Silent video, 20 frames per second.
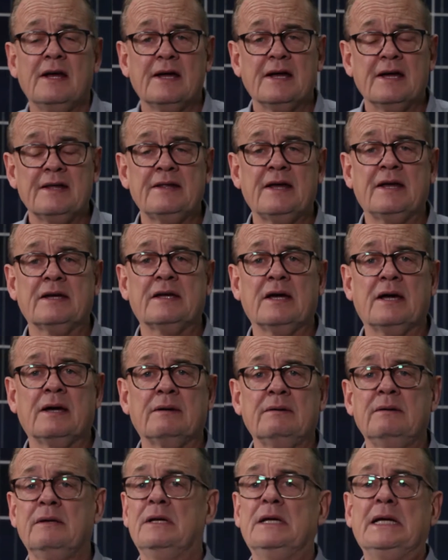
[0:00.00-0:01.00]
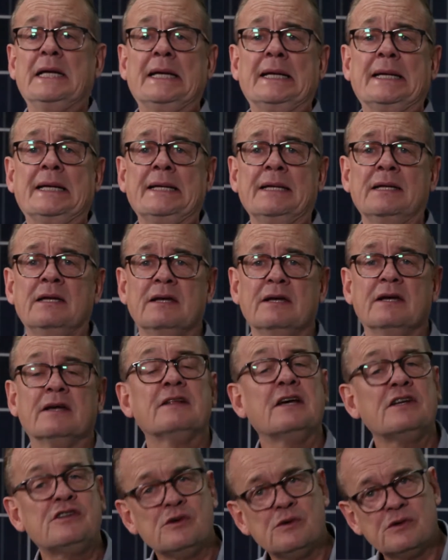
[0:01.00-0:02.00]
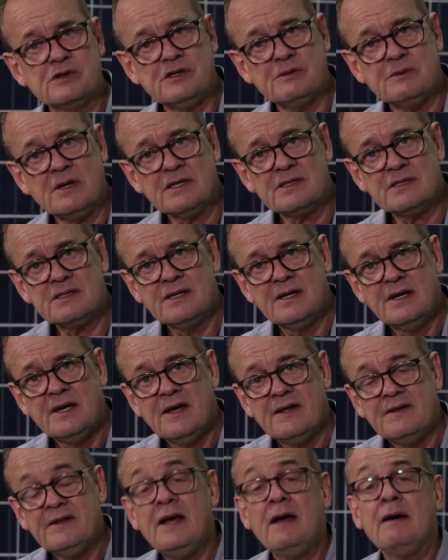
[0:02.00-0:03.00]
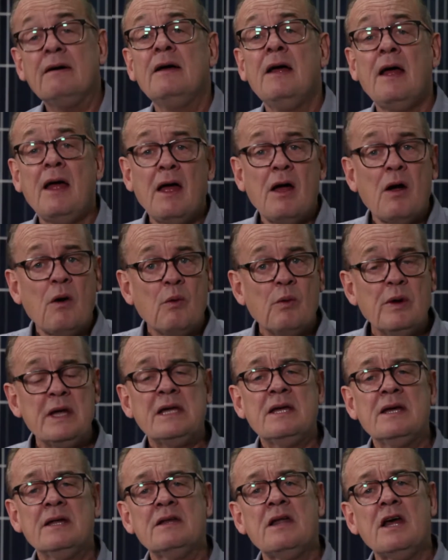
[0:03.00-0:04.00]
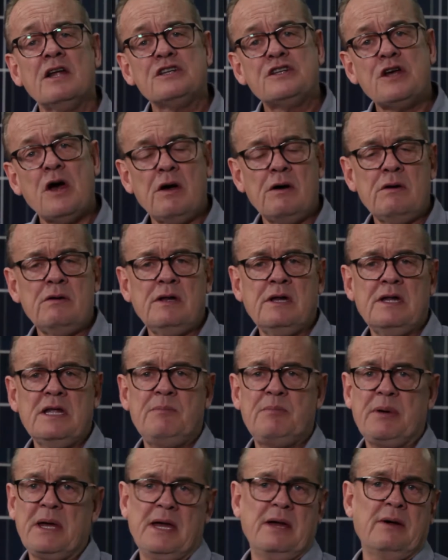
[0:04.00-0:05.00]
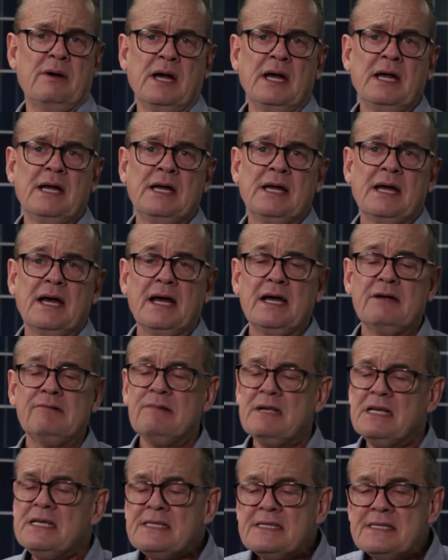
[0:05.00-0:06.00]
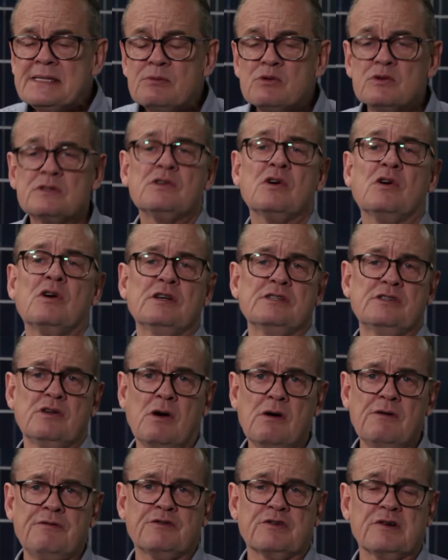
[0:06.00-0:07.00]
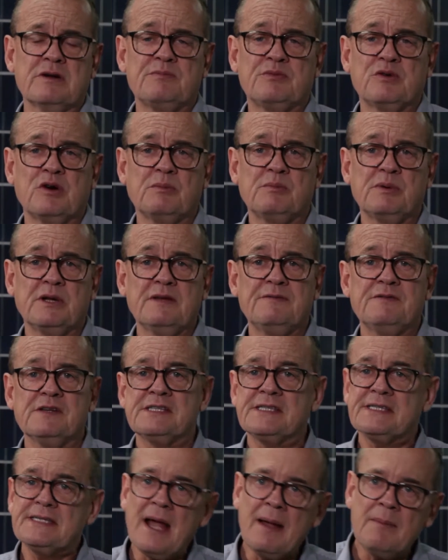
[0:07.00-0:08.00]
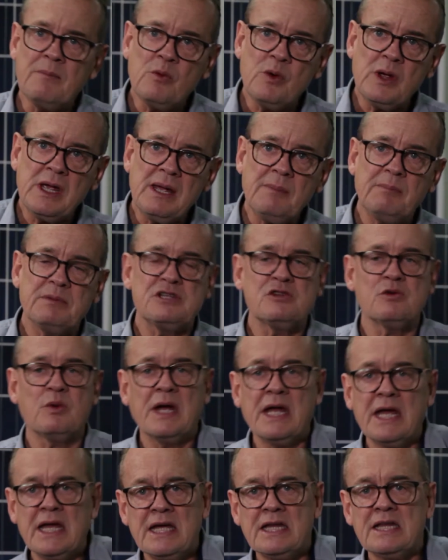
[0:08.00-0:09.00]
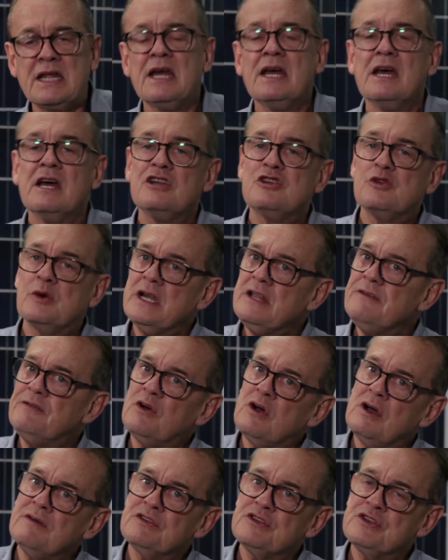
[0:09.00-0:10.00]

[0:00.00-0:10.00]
And they go, and they talk to us. Now, we can totally power a reasonable size off-grid property for somewhere between 25 or